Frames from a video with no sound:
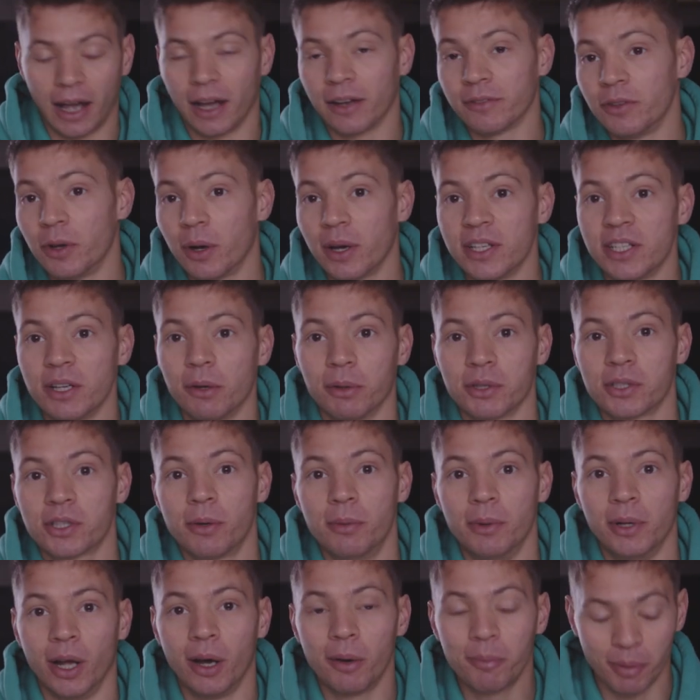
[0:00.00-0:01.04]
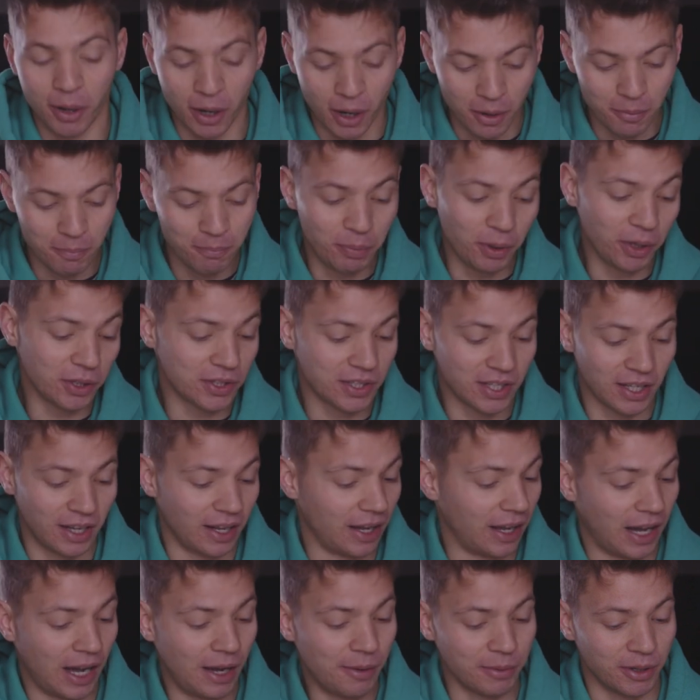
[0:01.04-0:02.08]
I've no idea what's coming up. But
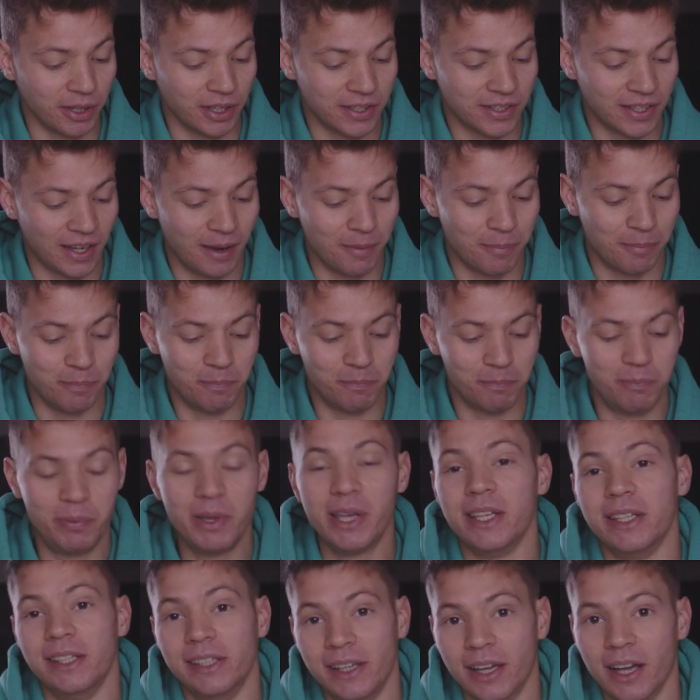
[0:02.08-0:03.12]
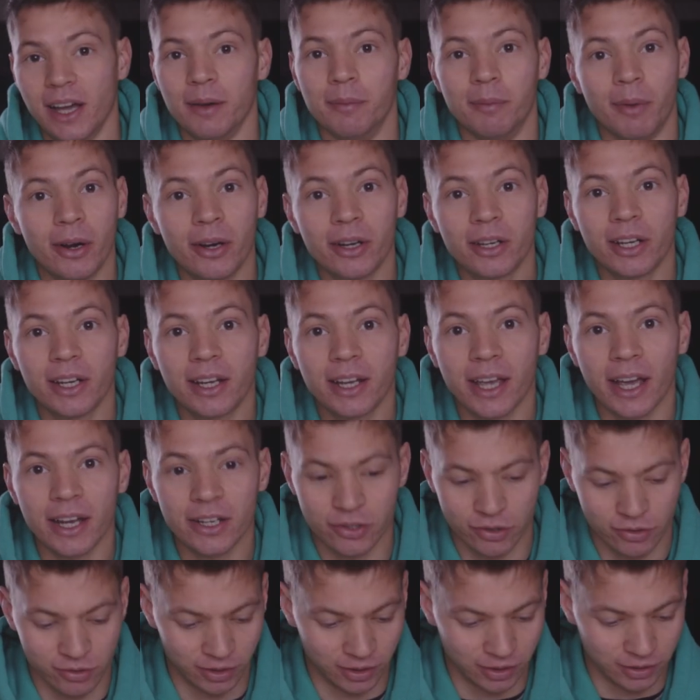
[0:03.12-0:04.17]
I'm going to say B, American
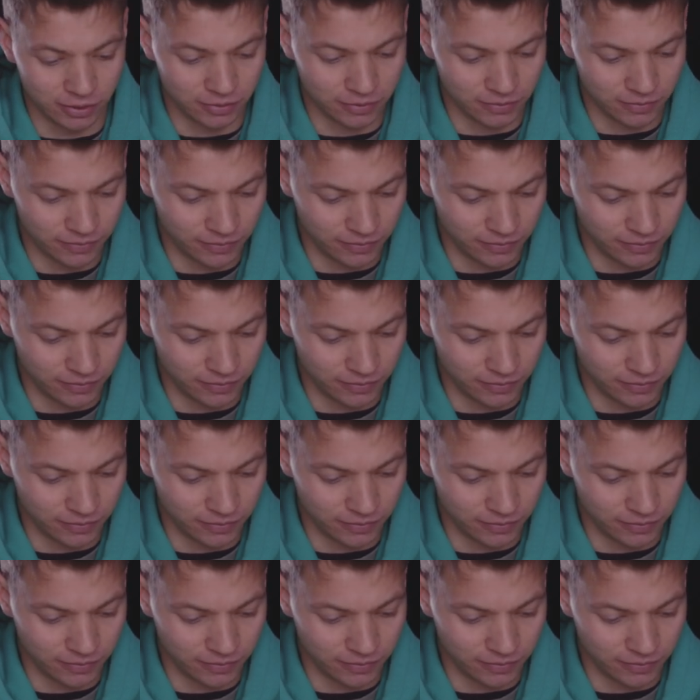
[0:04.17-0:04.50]
kestrel.